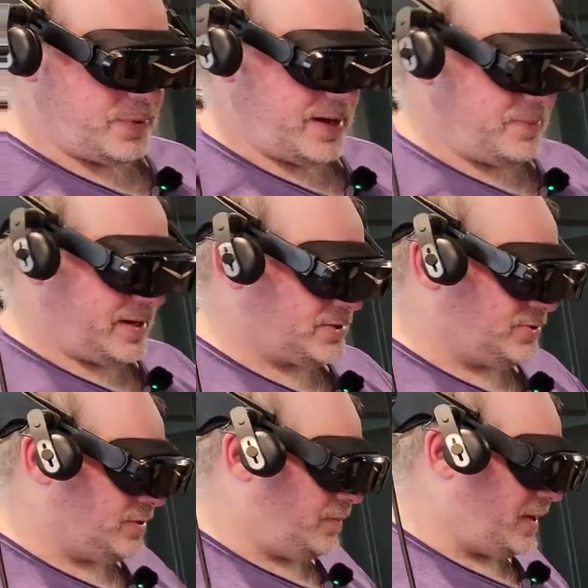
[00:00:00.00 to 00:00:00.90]
Pimax
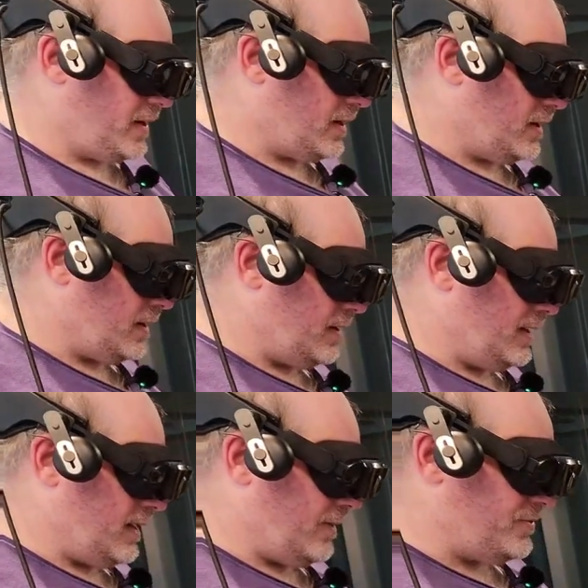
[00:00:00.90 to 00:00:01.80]
Dream Air.
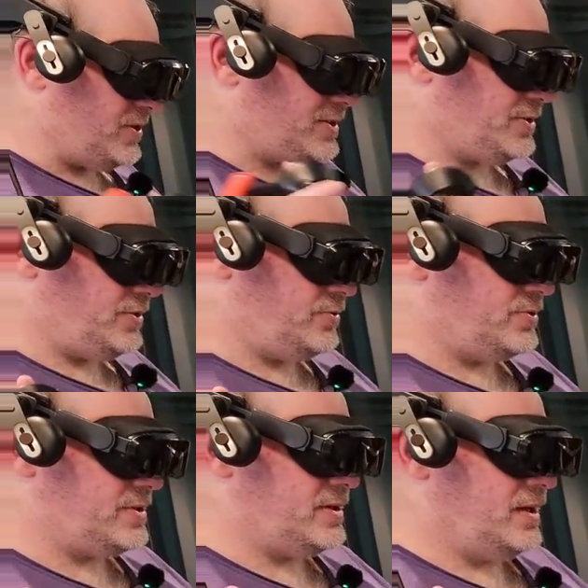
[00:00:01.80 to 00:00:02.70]
Now I've just
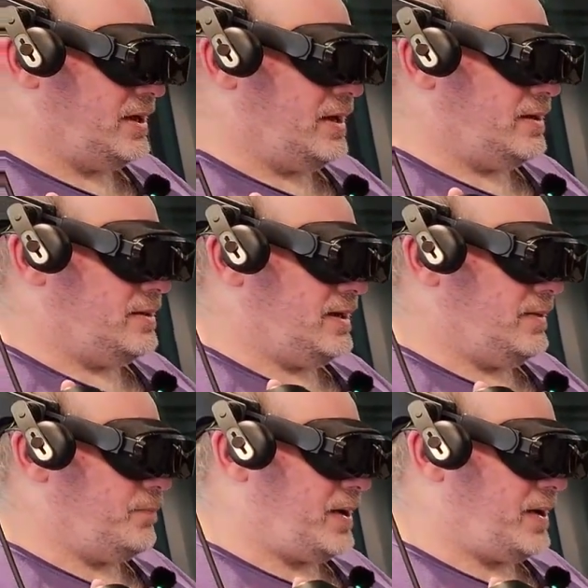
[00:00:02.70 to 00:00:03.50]
used the